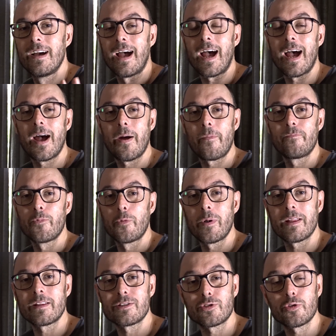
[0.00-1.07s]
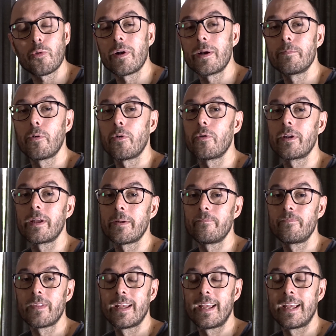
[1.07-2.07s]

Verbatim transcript: um, with storyboarding